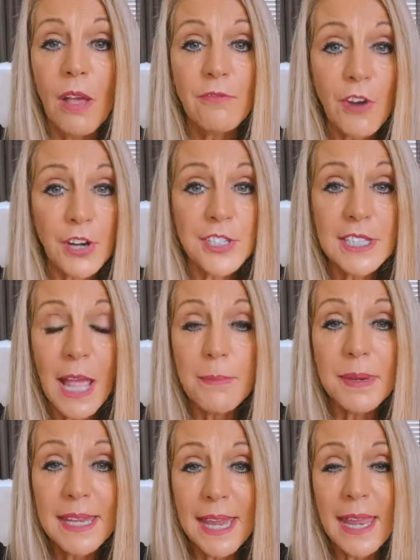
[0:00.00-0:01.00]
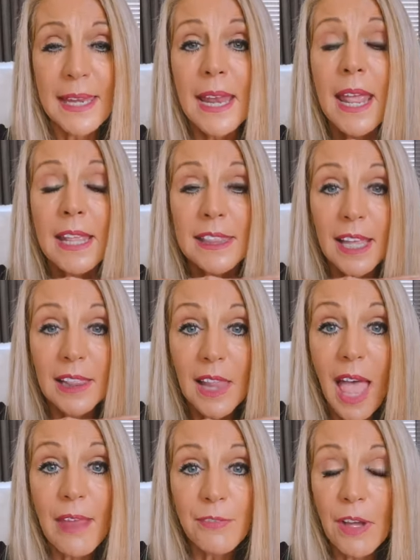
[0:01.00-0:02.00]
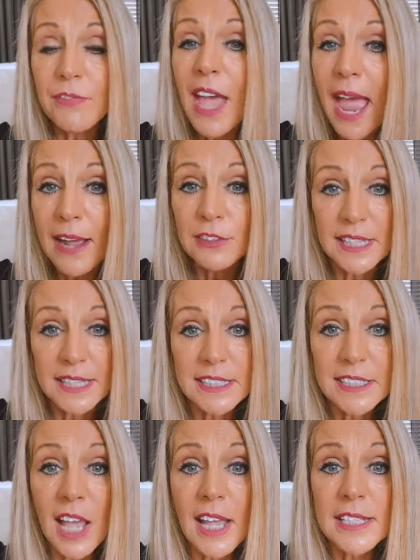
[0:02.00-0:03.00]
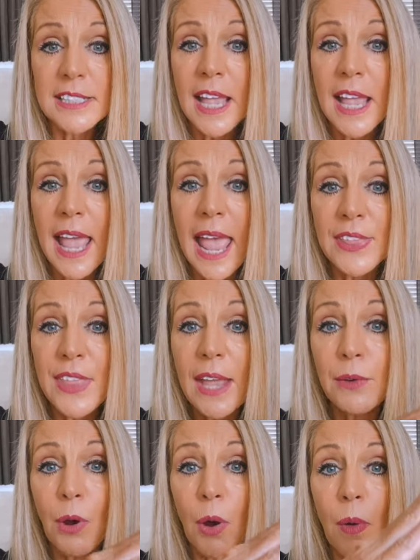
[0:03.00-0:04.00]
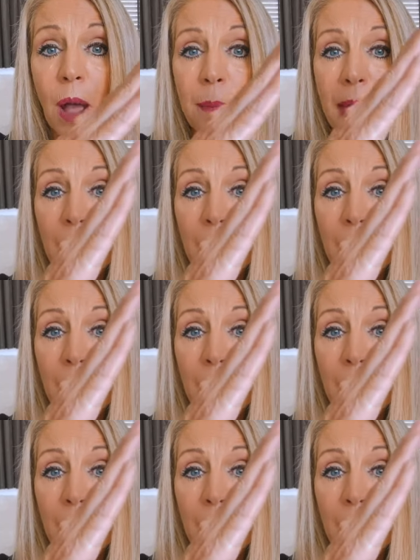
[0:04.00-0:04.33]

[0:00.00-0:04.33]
First, they began the life of the house as sons, and they grow up.